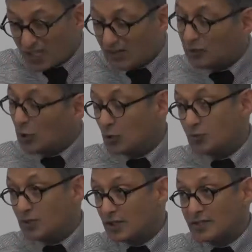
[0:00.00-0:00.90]
even
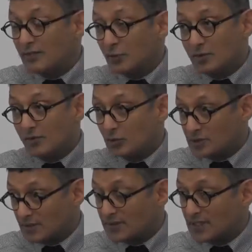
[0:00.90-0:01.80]
homework is a form of
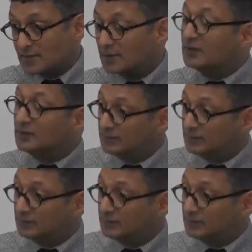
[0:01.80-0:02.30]
formative assessment.